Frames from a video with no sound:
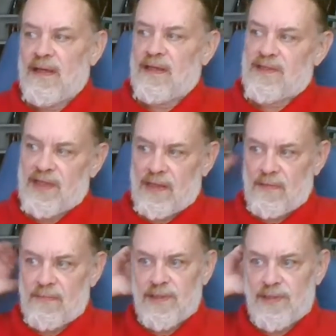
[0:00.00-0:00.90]
It
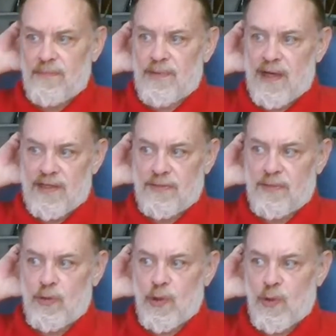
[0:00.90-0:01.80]
seems
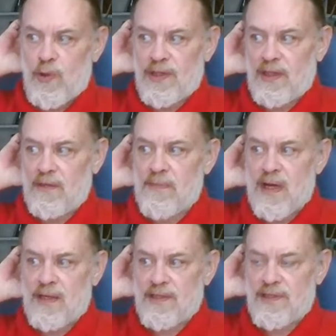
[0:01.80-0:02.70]
impossible to acquit the
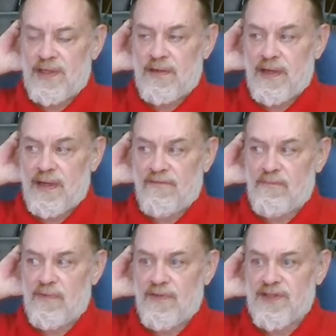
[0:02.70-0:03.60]
monastery of
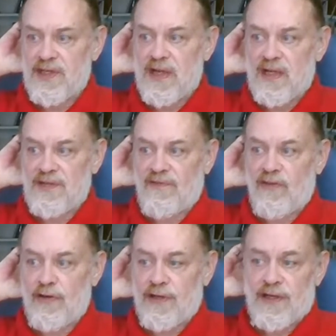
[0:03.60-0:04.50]

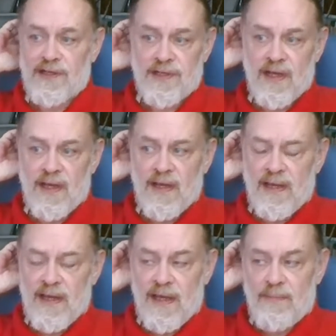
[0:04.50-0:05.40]
slothfulness
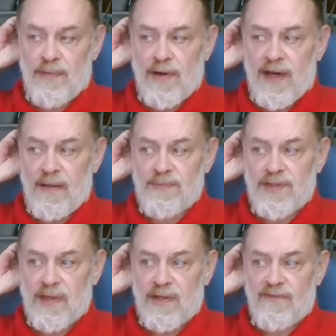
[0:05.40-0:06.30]
and
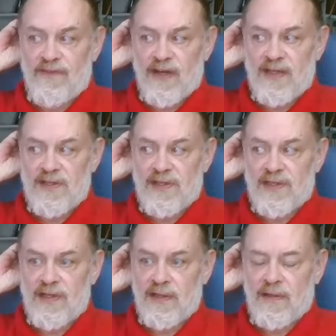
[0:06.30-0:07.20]
perhaps other
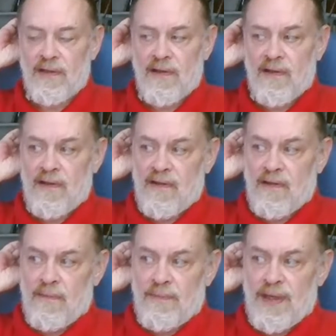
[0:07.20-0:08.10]
vices.
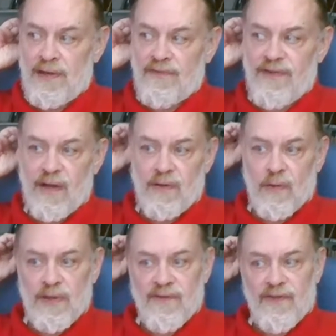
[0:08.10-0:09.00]
Petre found
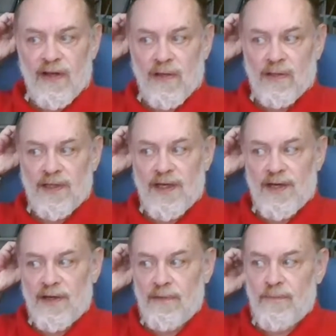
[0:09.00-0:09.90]
no difficulty
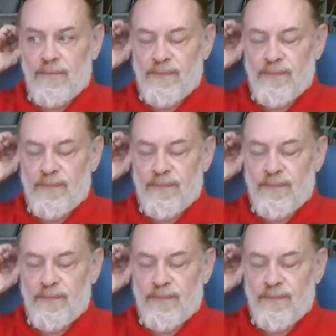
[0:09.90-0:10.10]
here.